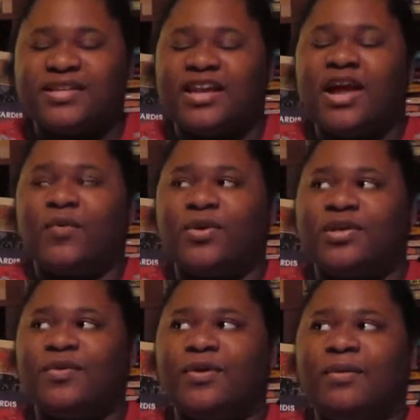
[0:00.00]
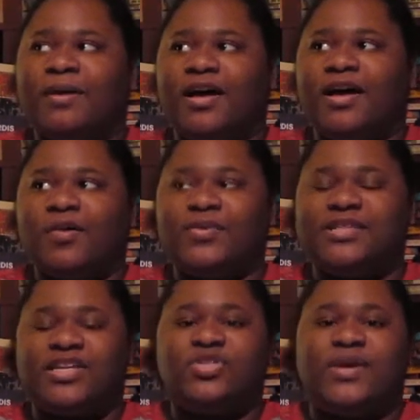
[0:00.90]
and my aunt was
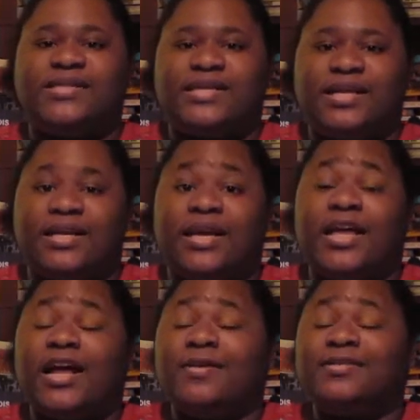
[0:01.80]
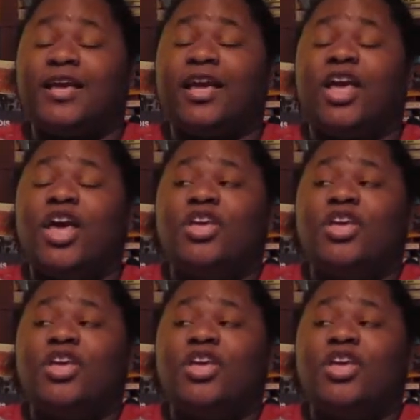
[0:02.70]
interested in it, and I was like,